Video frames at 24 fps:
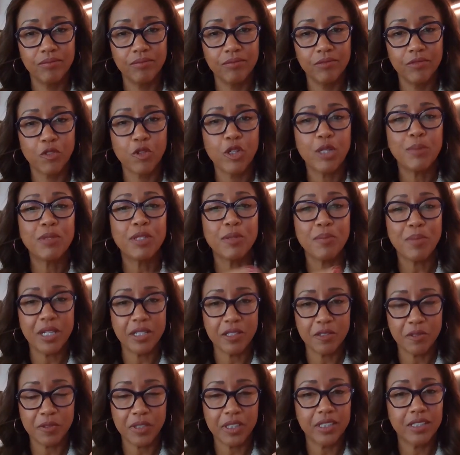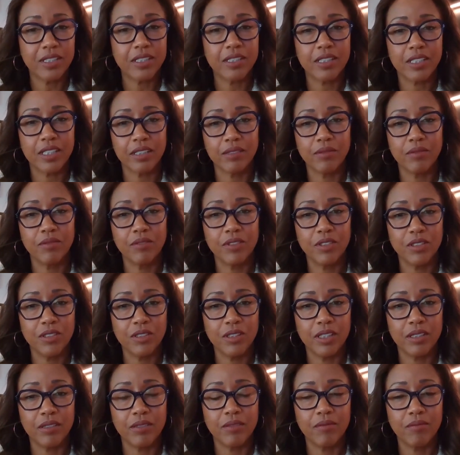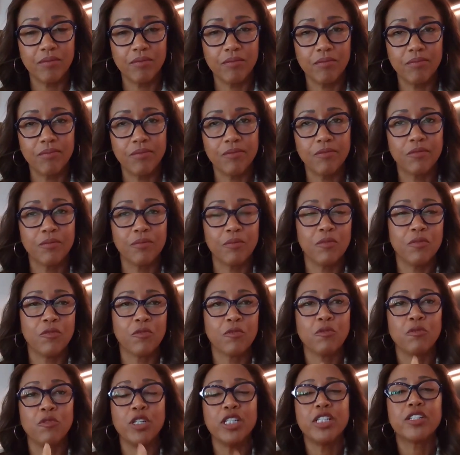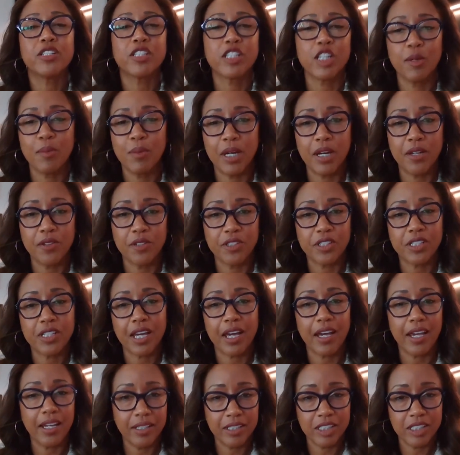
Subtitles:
reap the benefits and reach some other side,